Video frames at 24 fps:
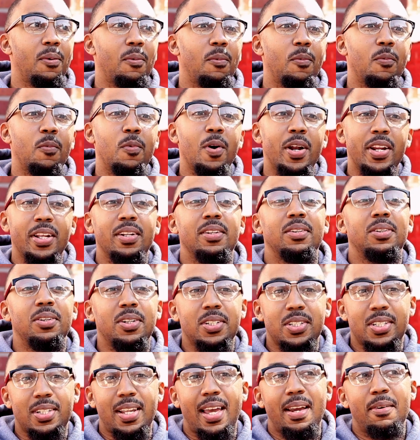what it
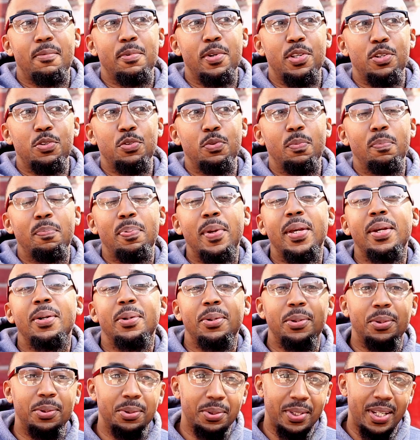looks like when you
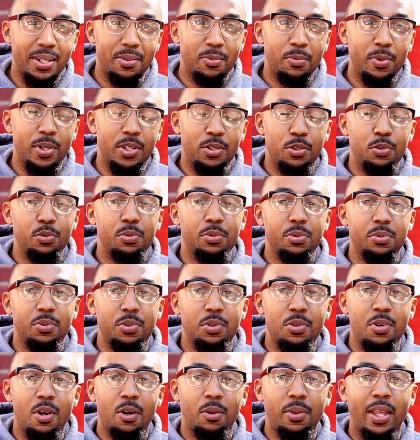build and when
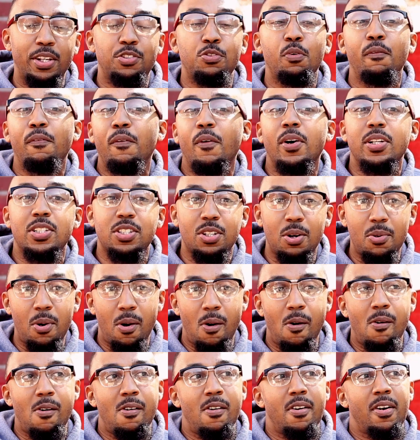you know, that you fought so
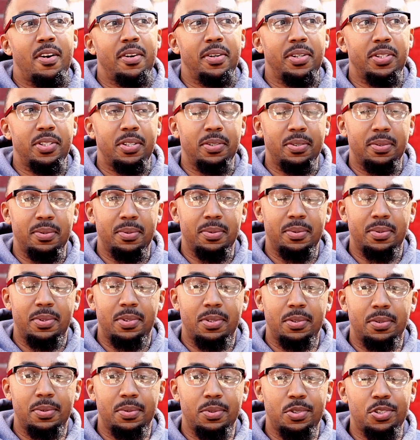hard
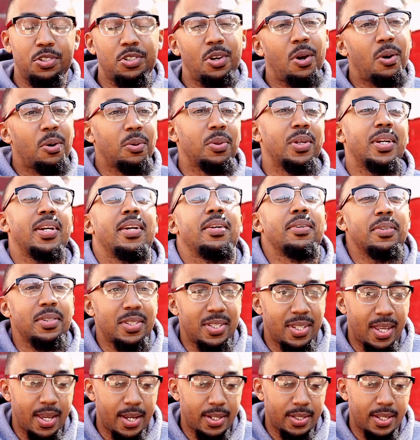to show the
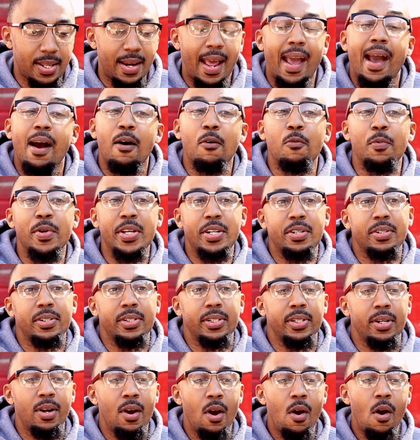intersect and how we
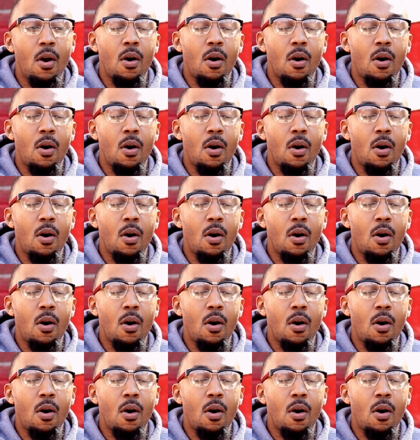could